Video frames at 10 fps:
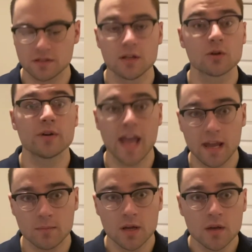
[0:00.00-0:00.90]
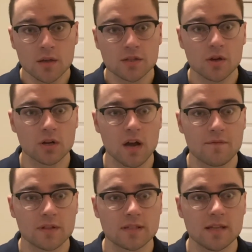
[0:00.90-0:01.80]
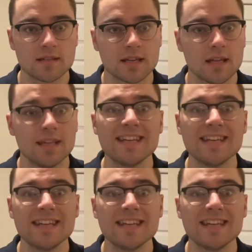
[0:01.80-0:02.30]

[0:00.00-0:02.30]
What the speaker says: Notre Dame started off its season again in